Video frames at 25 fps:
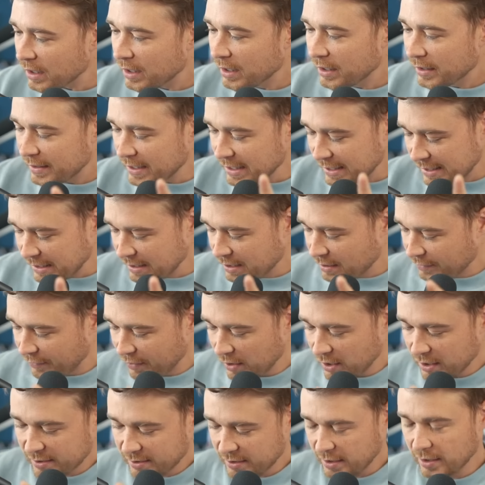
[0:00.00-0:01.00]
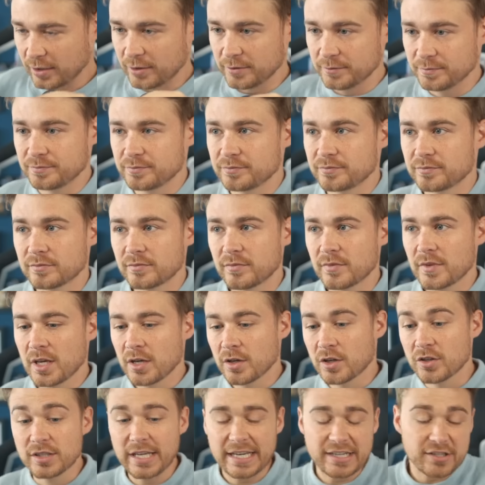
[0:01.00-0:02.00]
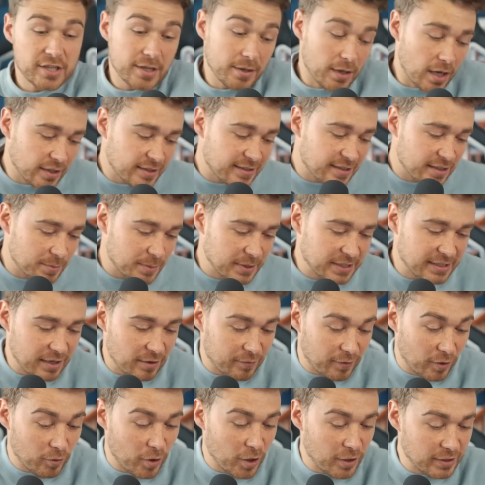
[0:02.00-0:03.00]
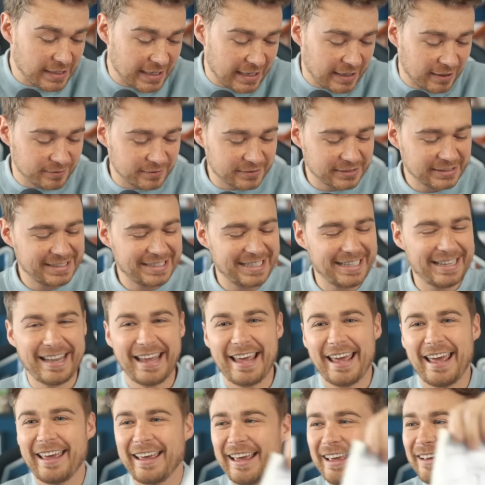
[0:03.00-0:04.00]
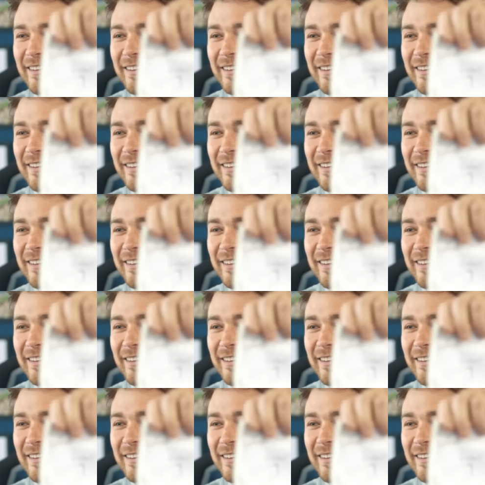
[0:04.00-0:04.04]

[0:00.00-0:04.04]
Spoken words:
this is the first goal. Because actually, I said to myself, I wrote down, see it there,